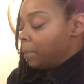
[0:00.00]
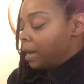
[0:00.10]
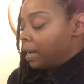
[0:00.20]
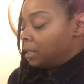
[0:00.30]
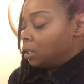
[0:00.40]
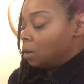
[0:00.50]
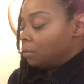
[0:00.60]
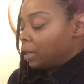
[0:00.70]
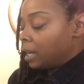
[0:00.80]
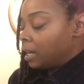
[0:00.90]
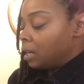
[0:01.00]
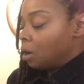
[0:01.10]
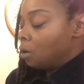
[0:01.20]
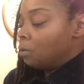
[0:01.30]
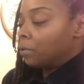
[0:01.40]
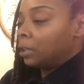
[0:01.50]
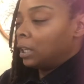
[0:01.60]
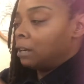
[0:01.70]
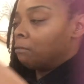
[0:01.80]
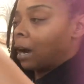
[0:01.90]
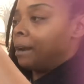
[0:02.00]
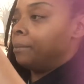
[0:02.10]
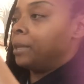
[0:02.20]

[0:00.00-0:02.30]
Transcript: but don't get it overly ripe,